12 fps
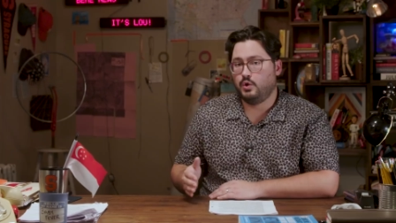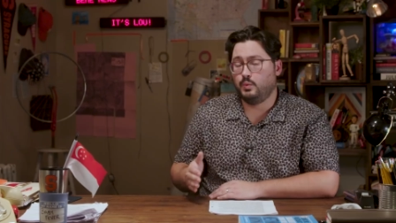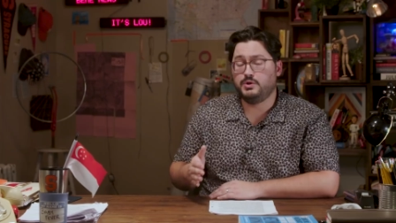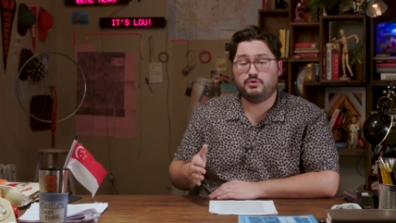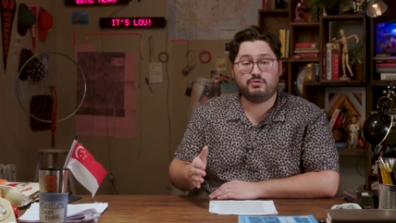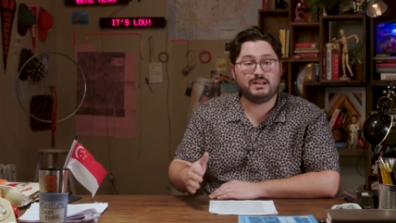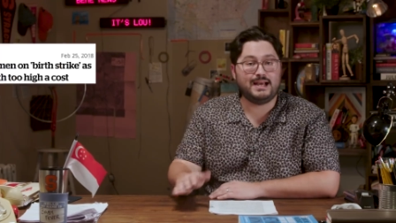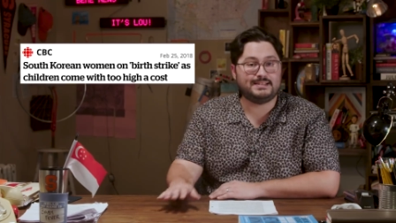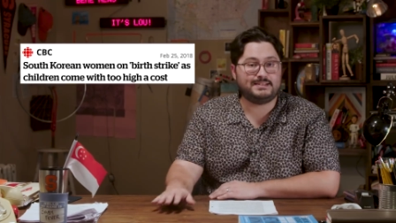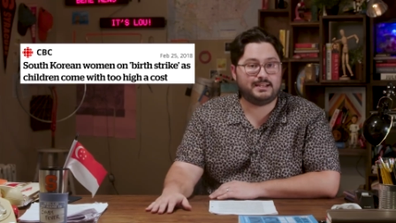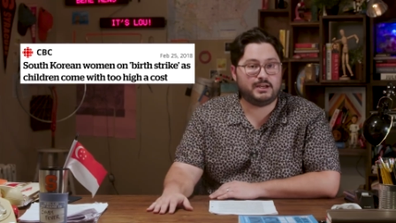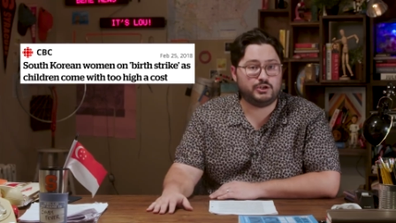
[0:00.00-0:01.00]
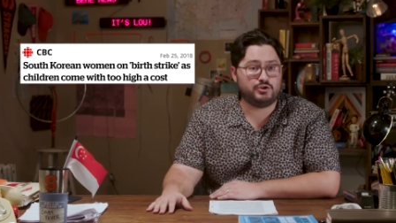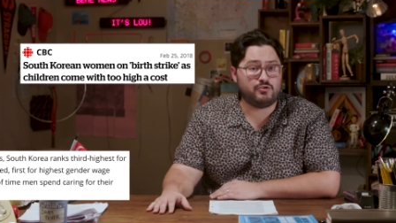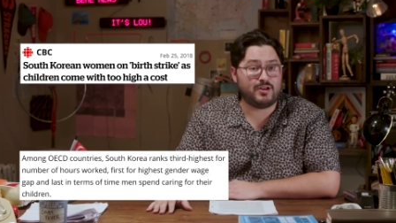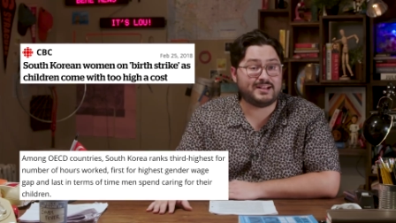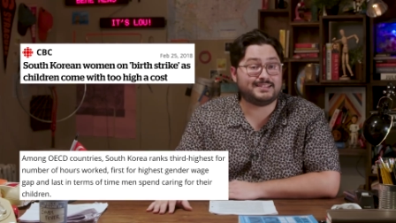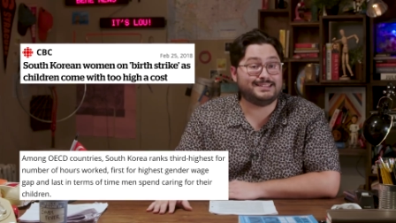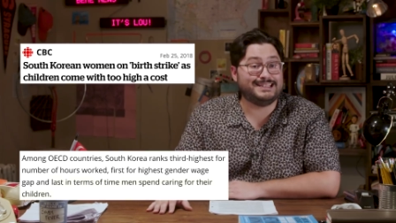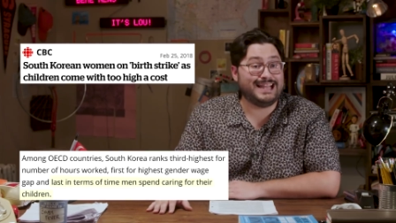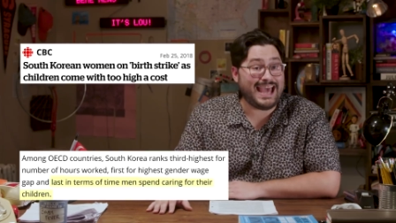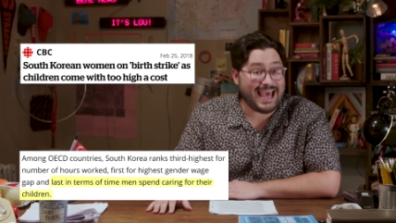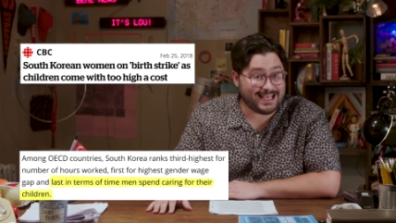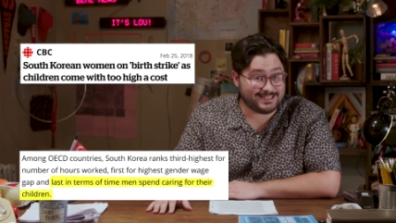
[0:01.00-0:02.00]
when you realize the country ranks
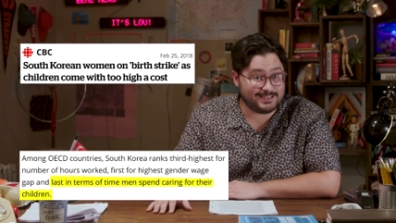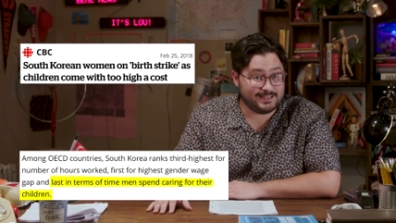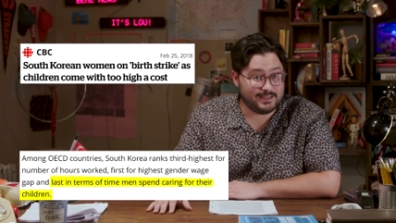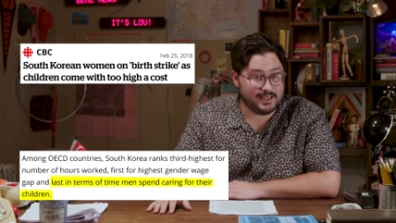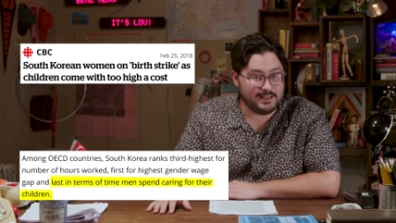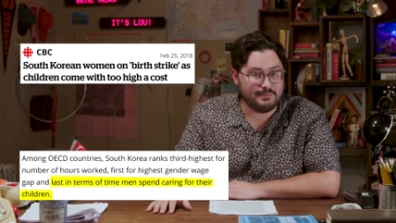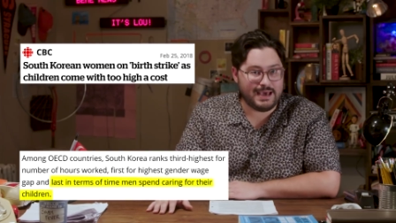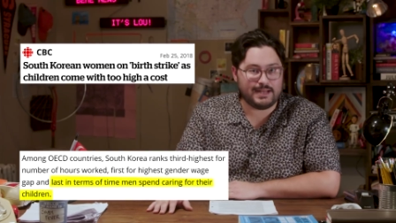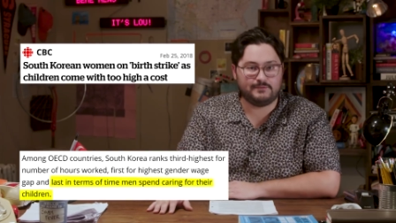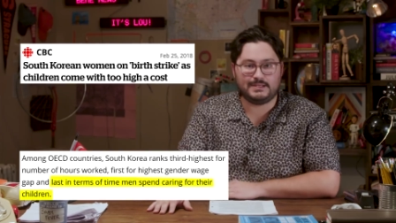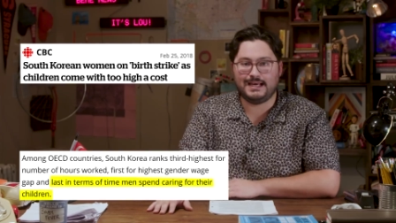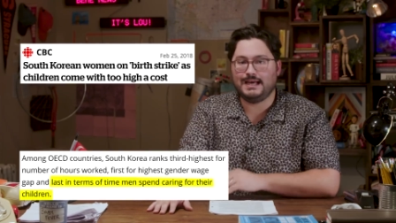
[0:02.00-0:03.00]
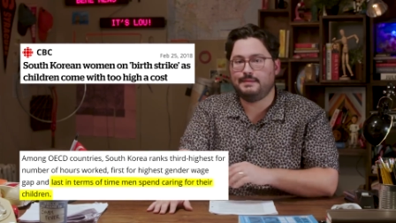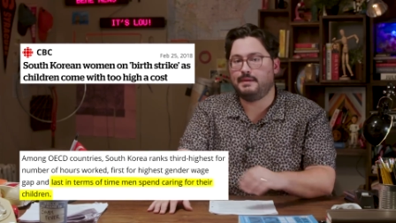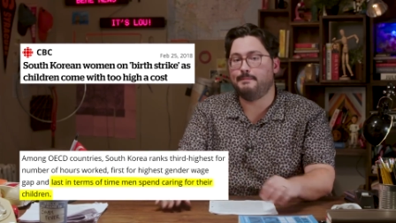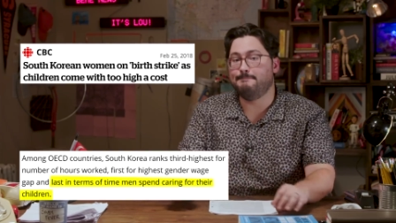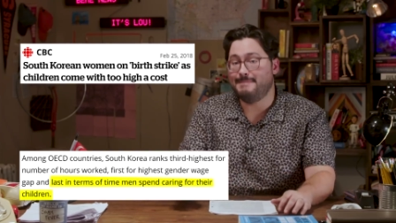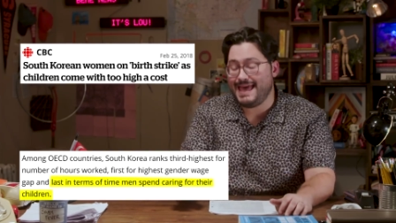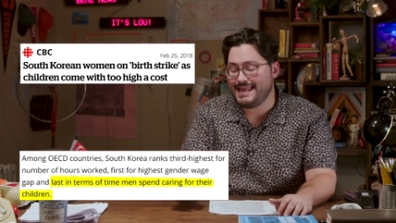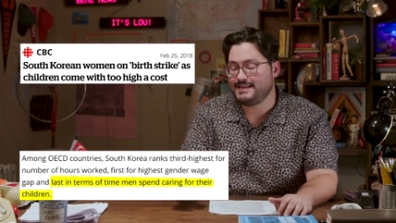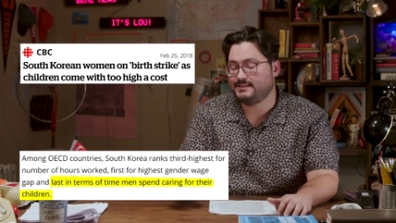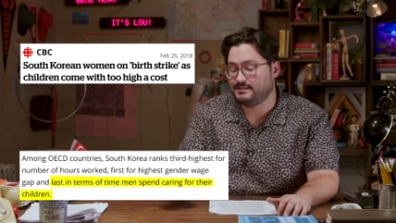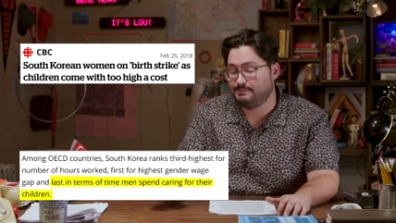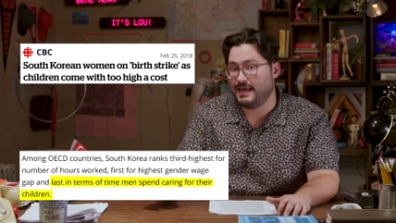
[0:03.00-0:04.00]
last in the amount of time
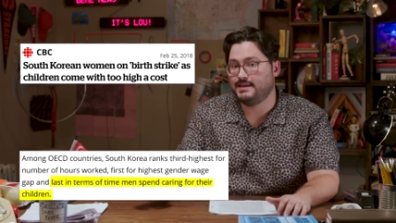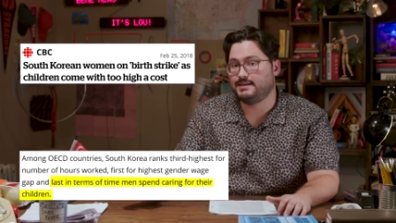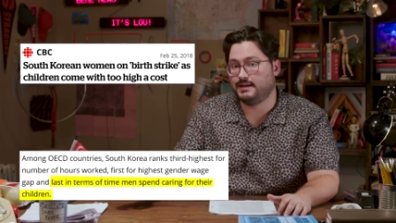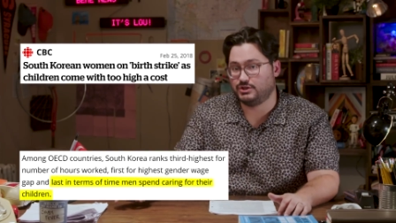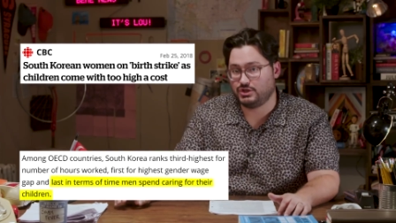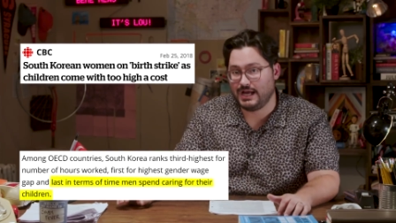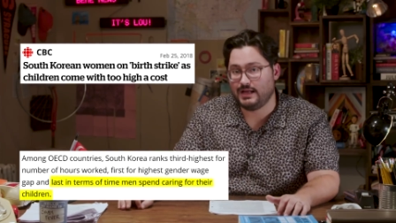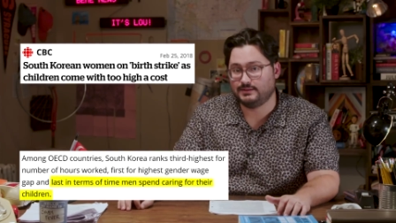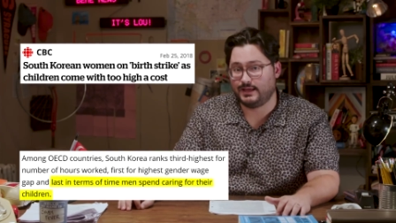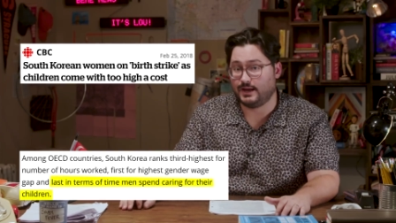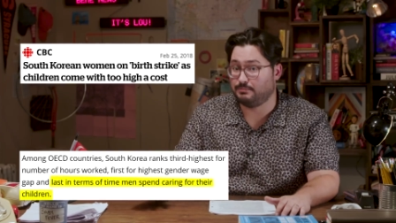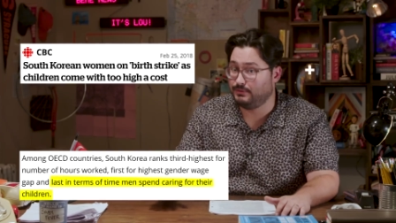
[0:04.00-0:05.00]
men spend on childcare.